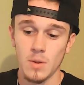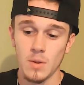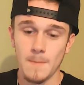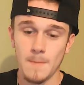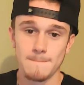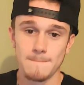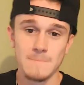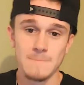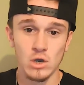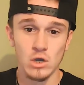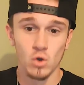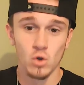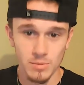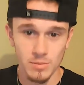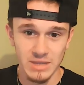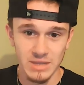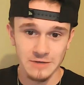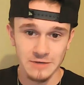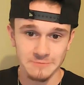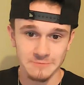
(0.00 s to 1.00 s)

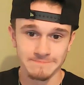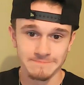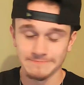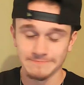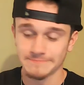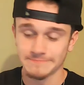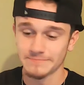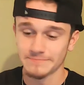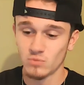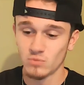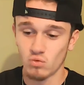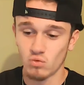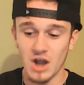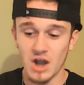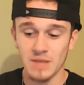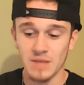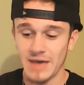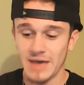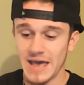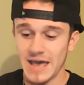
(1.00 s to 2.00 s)
McCormick,
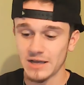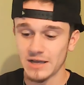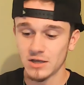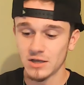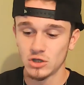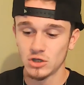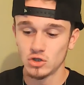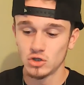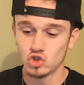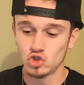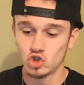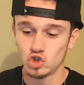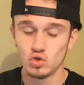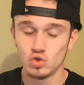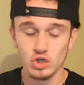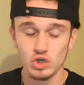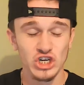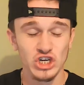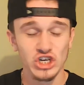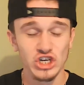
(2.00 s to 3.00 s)
running back,
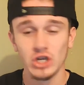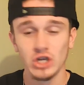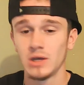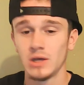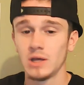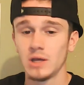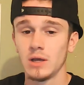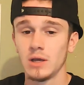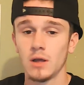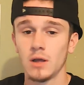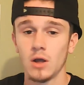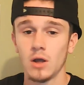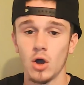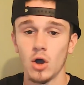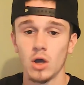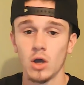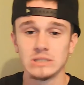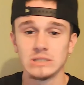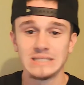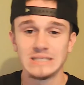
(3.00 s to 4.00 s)
junior,
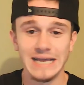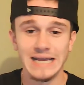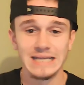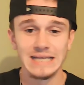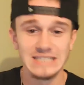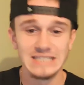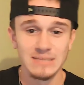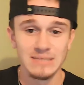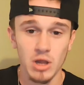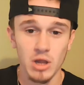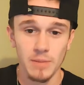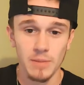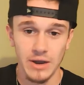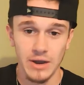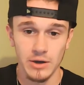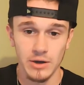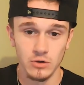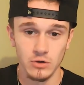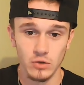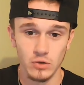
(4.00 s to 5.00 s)
second team
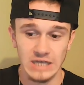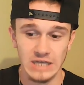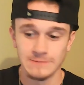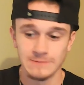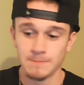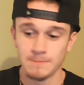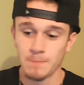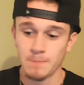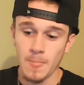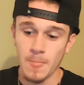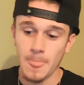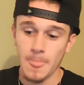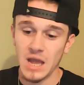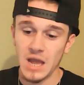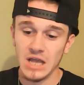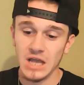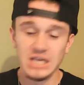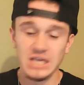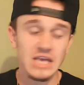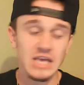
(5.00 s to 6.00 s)
All-American, you guys.
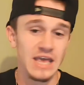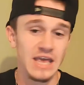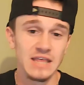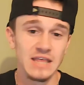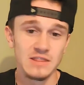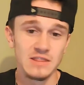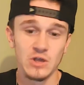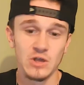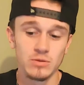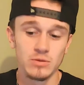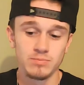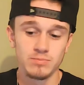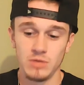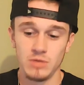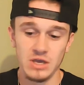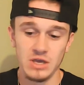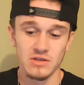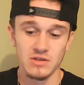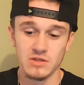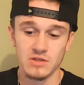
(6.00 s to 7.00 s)
He is their
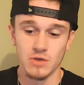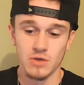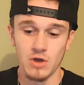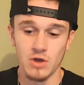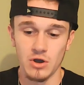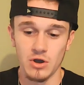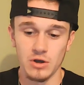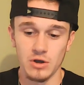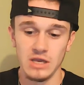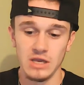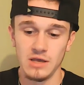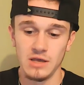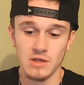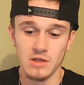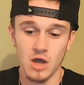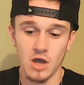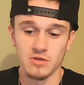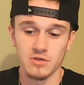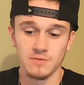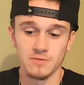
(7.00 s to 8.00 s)
runner. He is
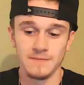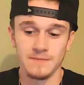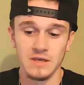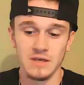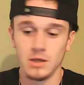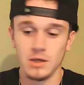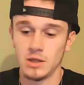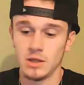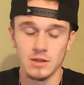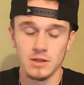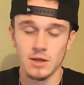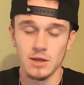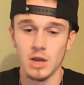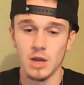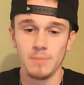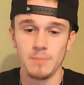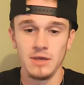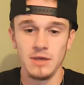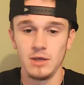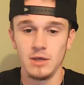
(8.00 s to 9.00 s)
awesome. He is going
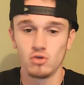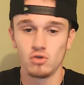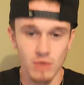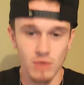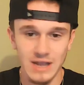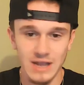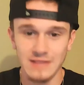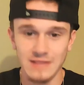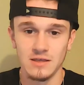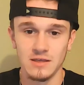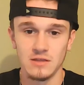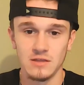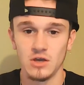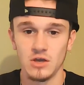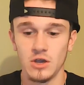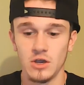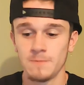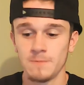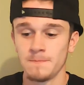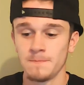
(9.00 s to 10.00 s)
to be great this
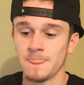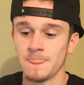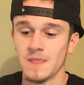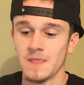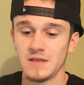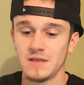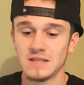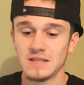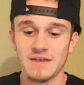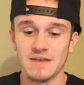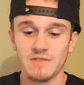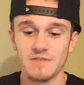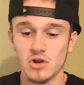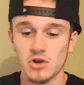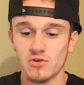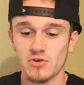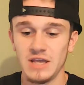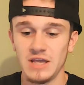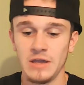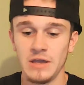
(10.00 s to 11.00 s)
year. I think he's going to have another
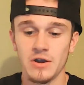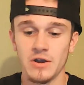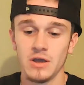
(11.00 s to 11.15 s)
great year,